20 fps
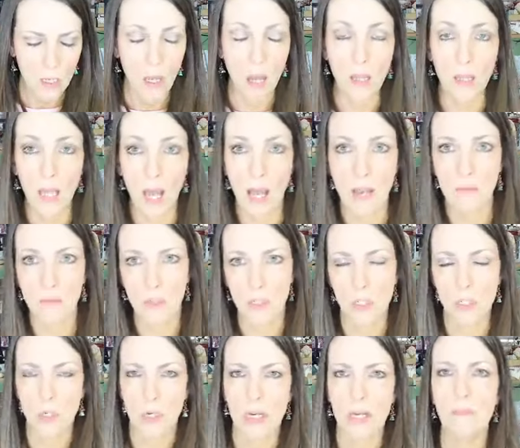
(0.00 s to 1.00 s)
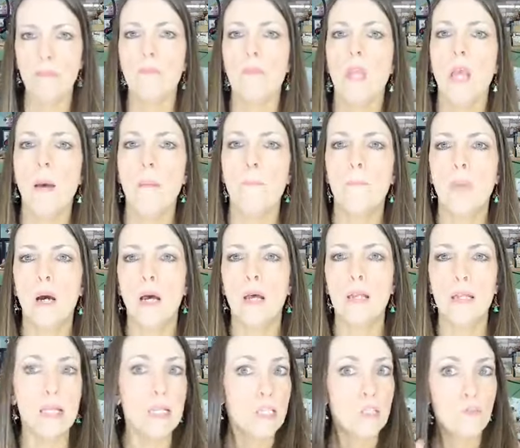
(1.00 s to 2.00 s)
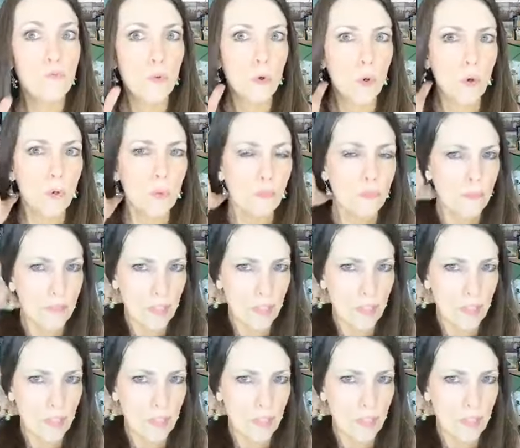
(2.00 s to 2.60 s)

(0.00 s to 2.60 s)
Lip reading: a live retreat. But it's full,